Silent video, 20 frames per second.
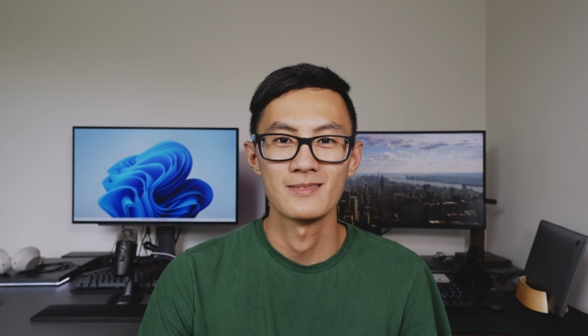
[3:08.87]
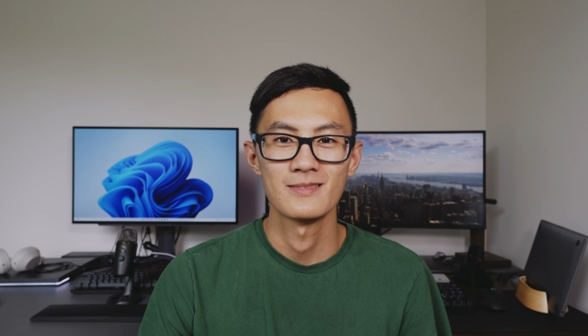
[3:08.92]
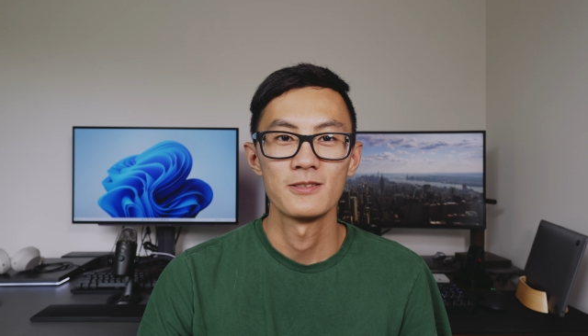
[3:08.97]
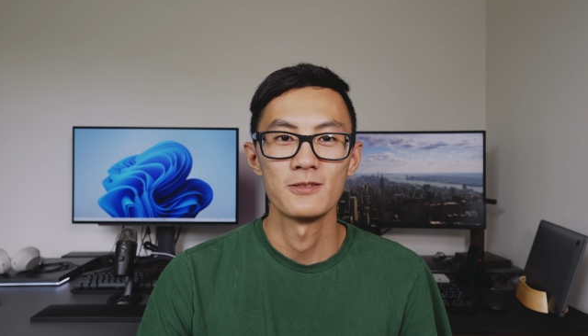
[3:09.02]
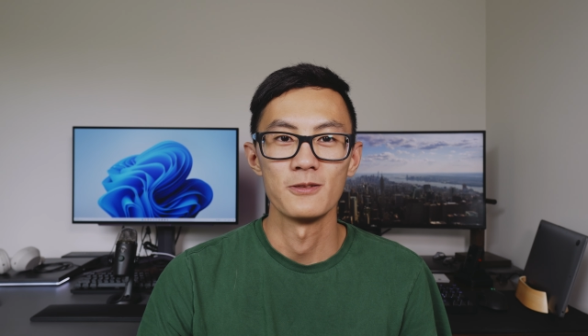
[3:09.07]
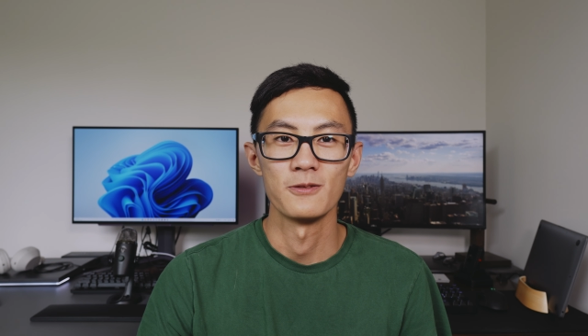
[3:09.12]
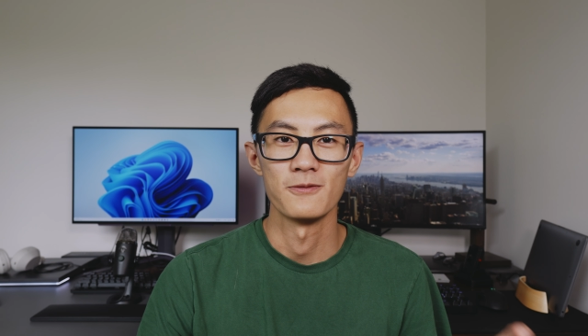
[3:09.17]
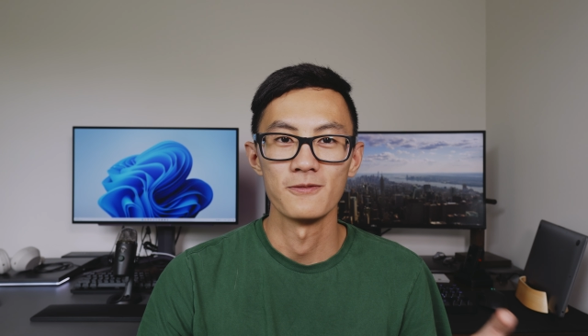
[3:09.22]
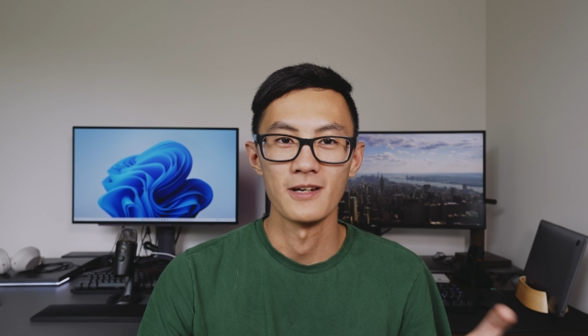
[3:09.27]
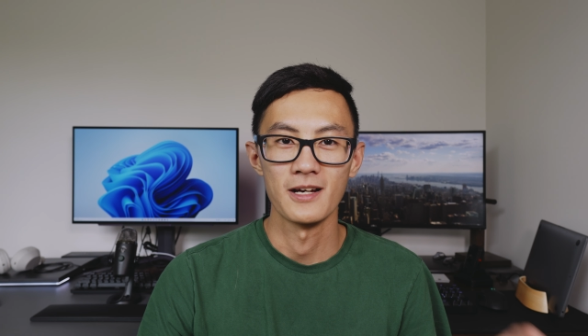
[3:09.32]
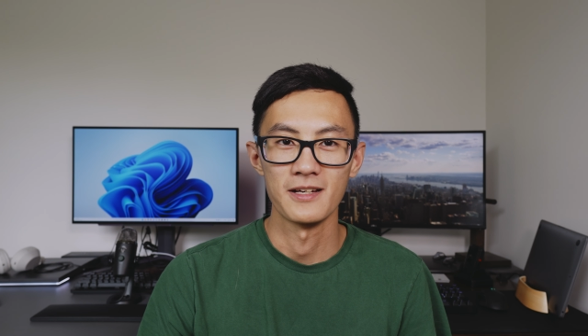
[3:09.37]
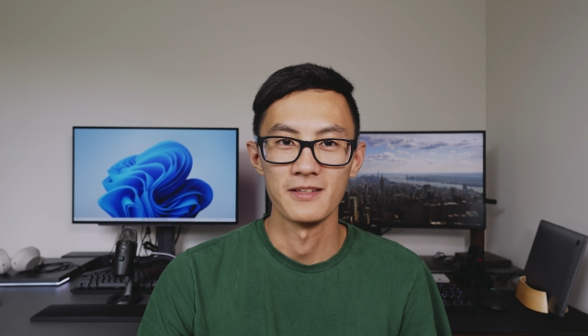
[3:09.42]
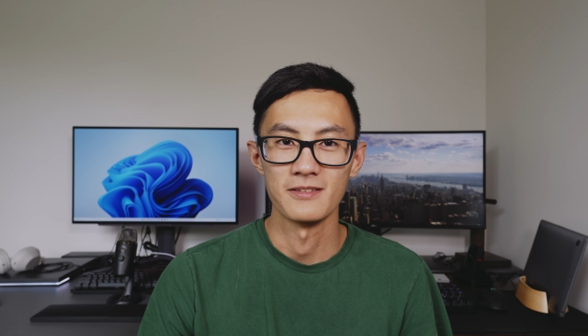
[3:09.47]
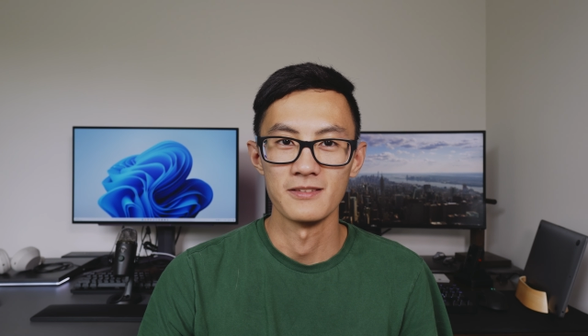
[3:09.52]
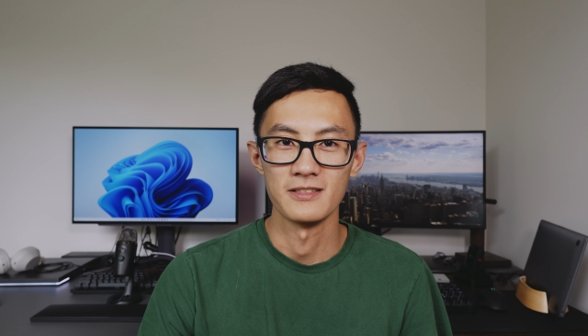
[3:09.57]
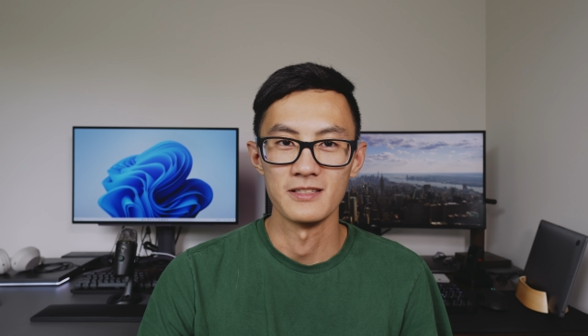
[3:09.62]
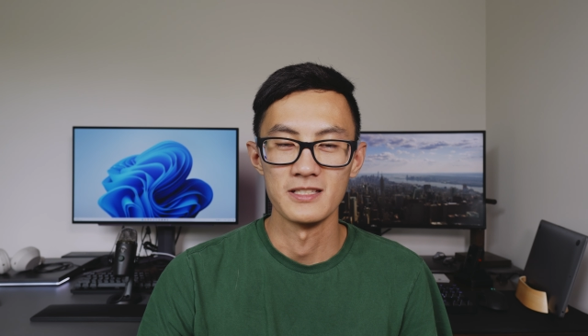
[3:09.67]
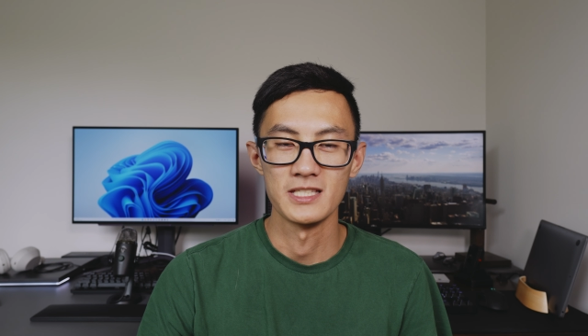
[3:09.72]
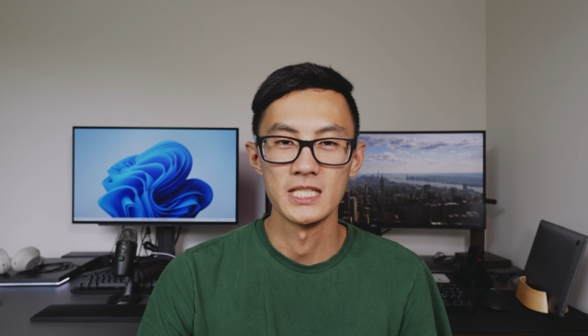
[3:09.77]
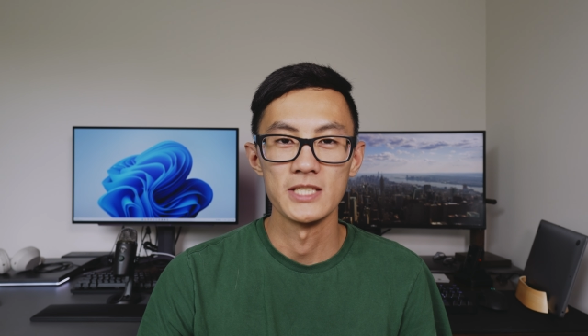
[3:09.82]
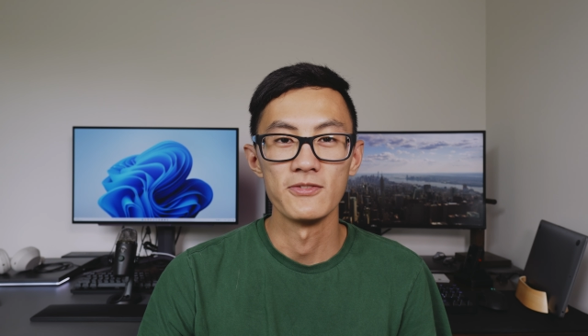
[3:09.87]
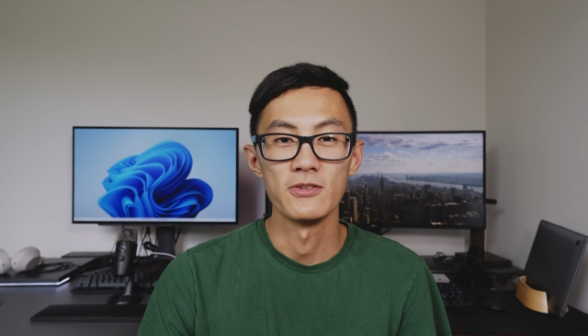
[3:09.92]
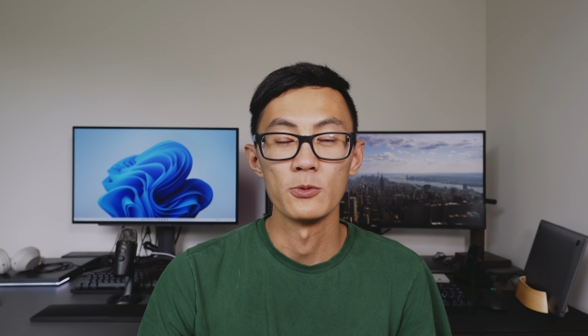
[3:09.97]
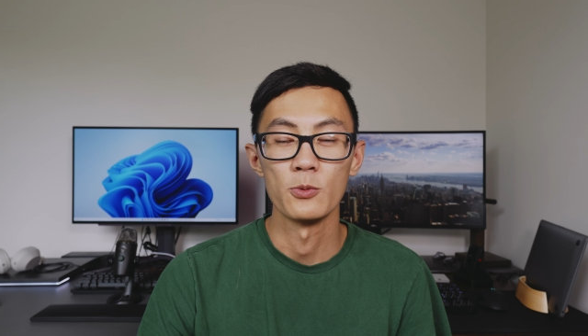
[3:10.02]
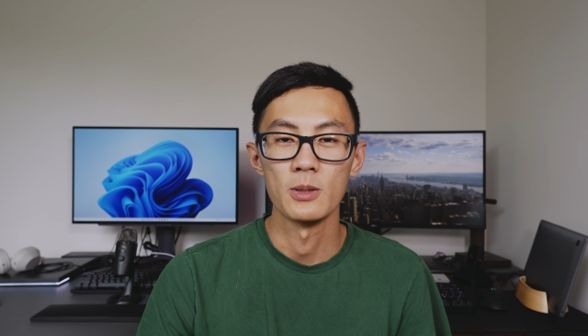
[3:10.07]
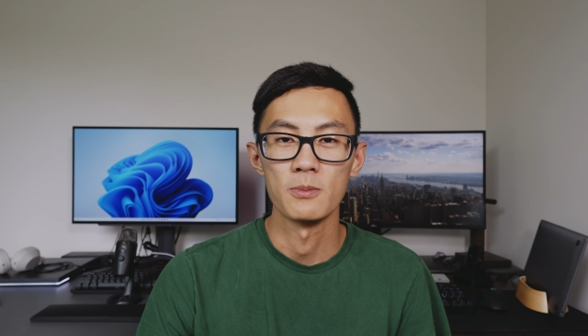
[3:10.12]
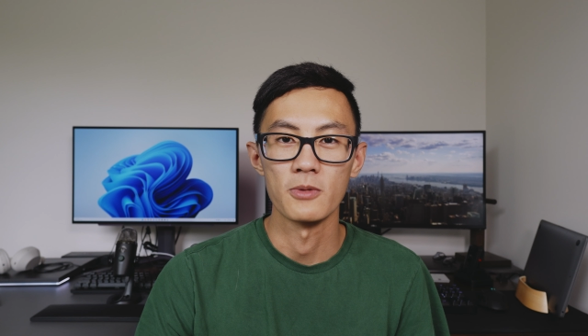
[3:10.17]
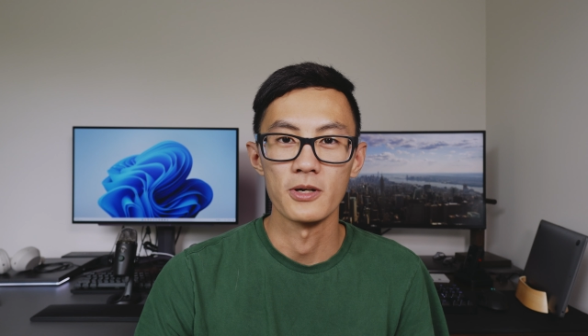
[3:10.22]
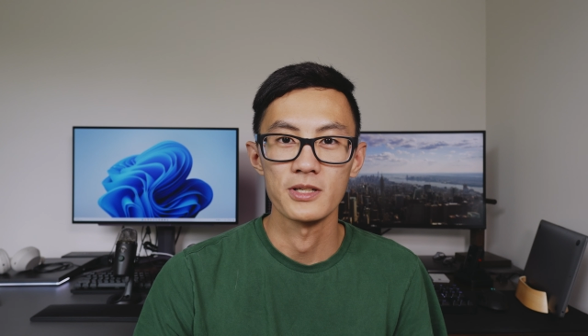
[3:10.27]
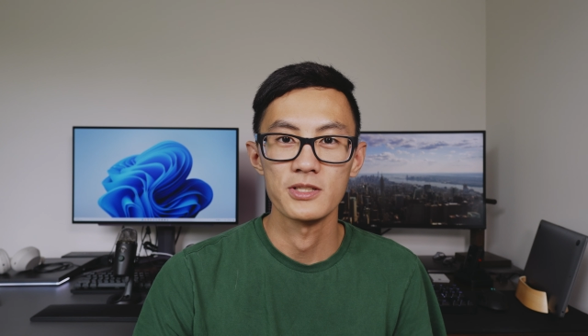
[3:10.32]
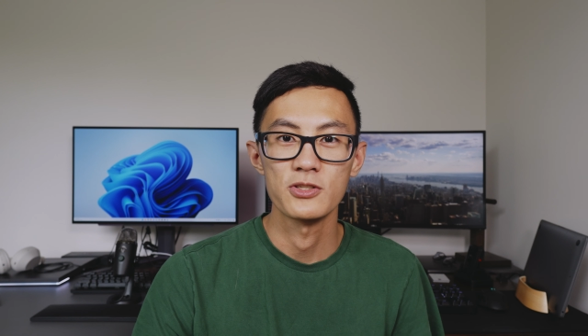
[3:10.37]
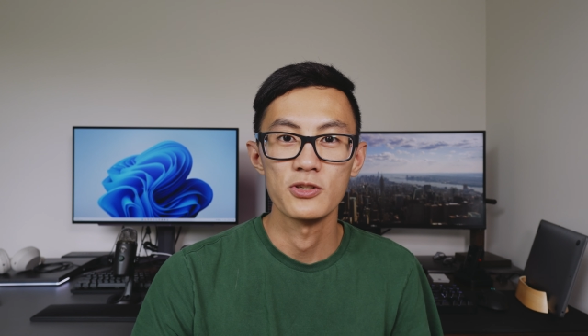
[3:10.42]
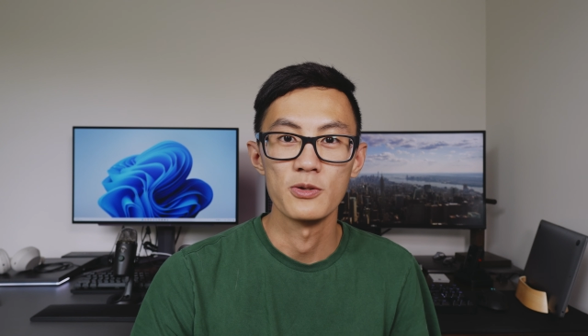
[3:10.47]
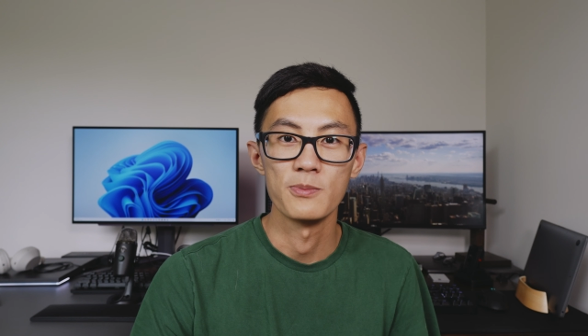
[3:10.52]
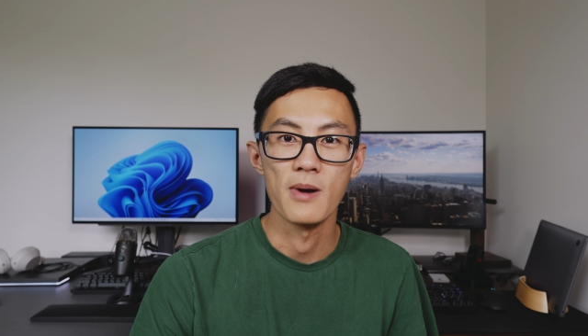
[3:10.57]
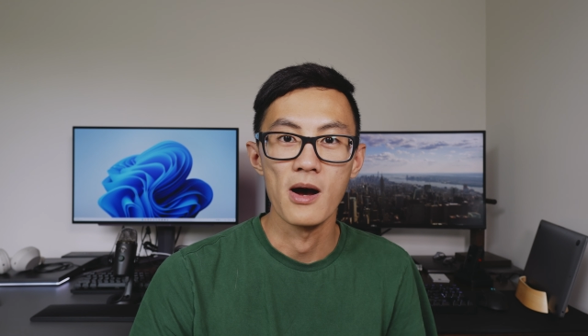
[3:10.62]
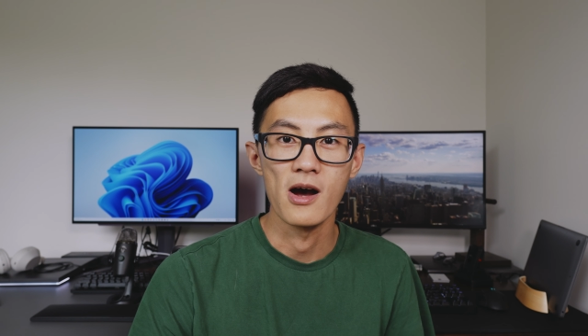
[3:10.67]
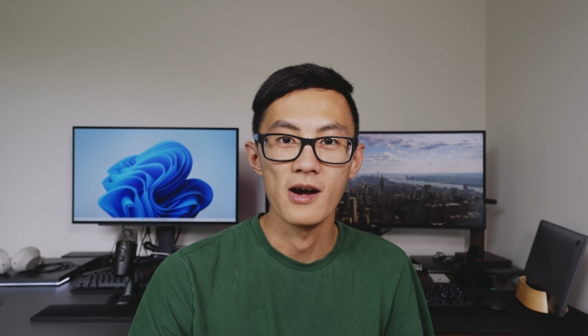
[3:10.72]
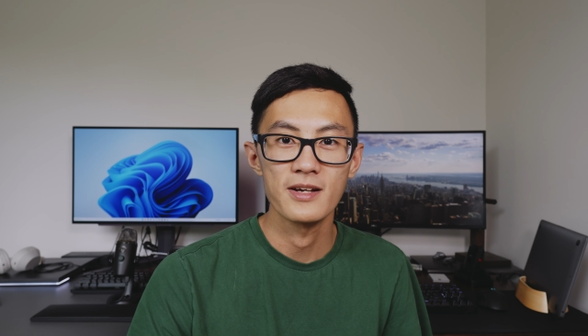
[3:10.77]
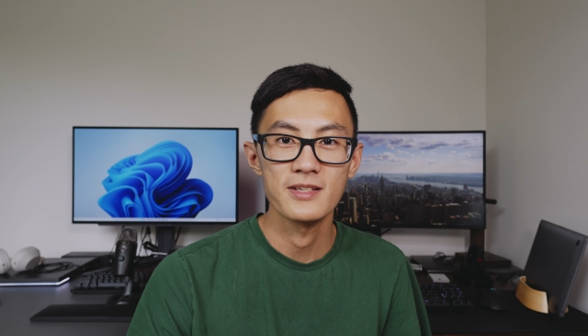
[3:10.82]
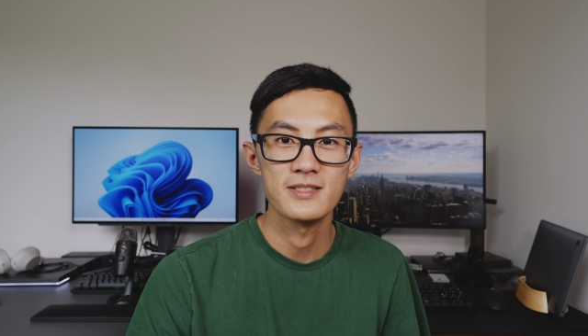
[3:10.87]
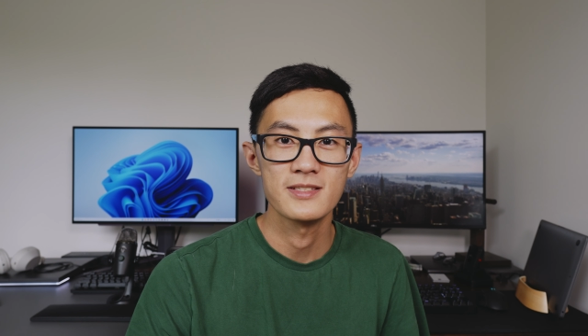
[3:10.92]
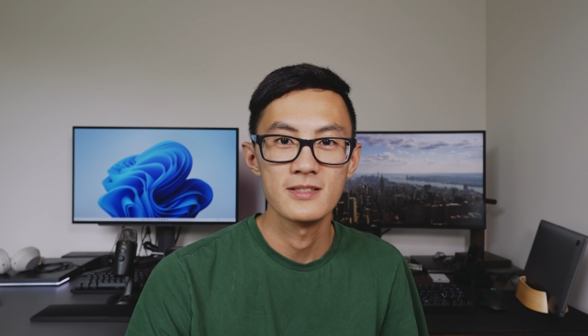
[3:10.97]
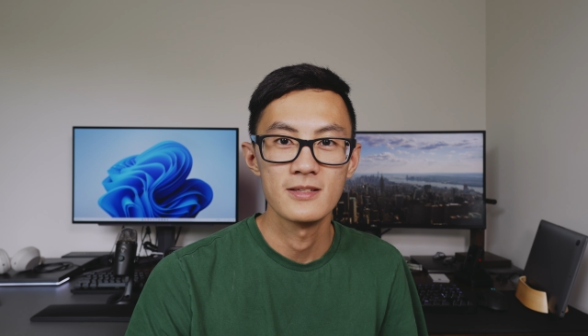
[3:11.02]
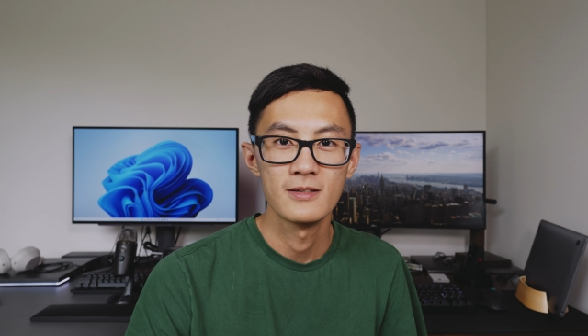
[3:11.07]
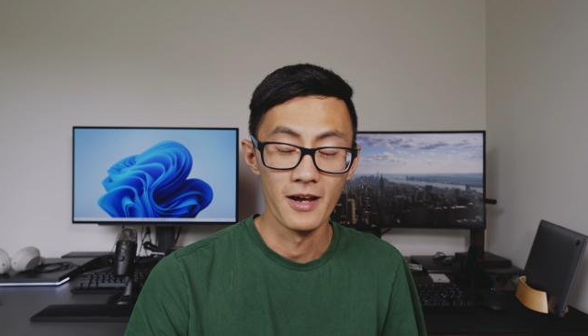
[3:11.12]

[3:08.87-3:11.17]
to find the ZV-1 Mark II box.